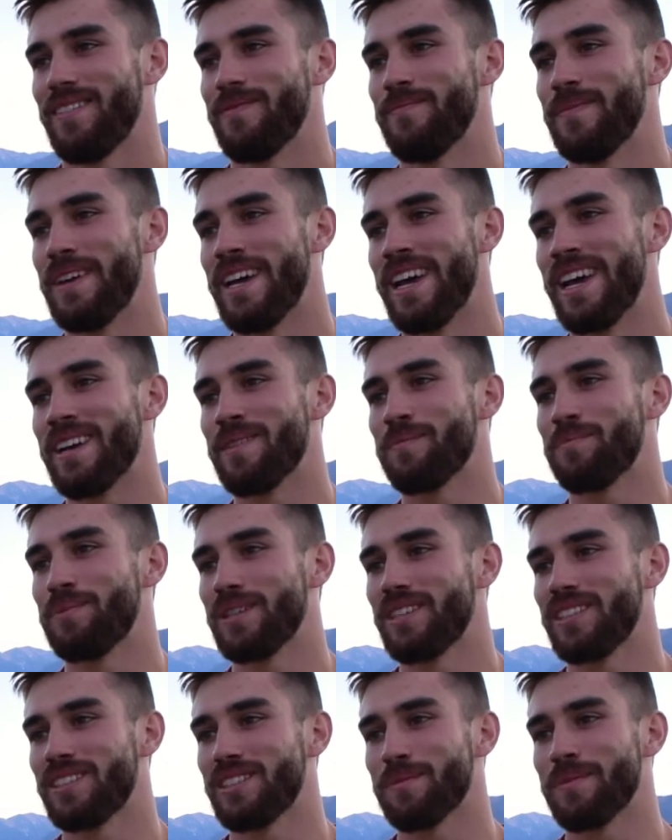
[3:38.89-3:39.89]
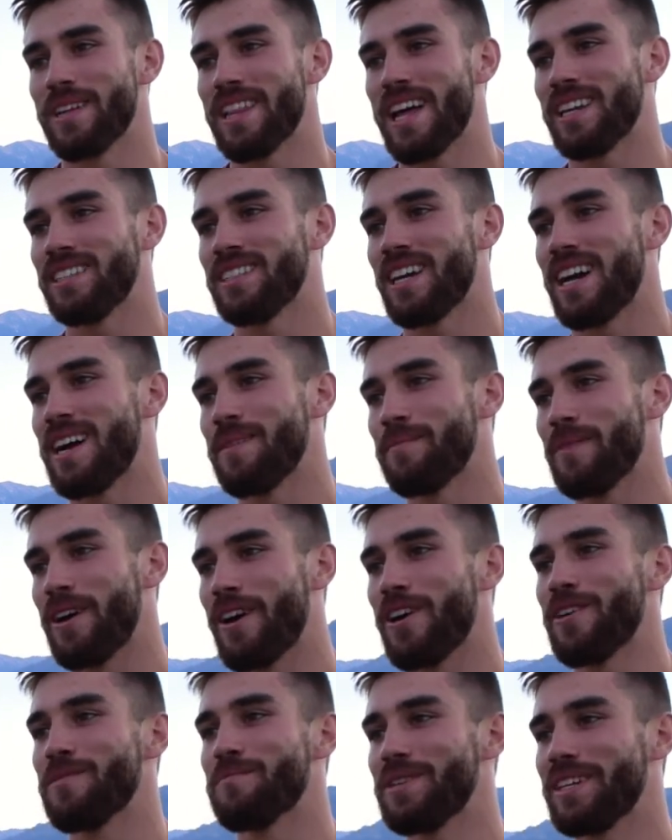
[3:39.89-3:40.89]
Man, I'm pretty sure by that time my
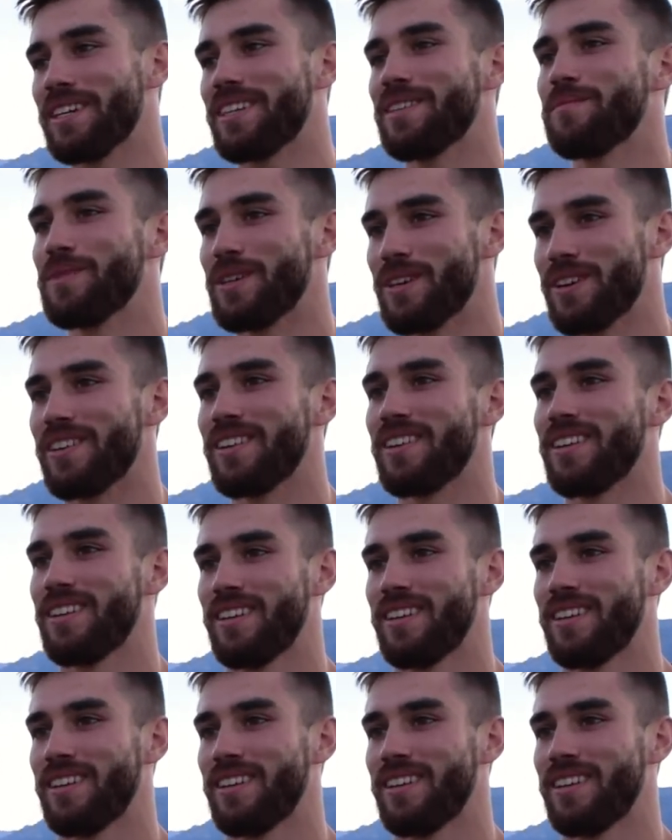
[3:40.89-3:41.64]
heartbeat could be heard.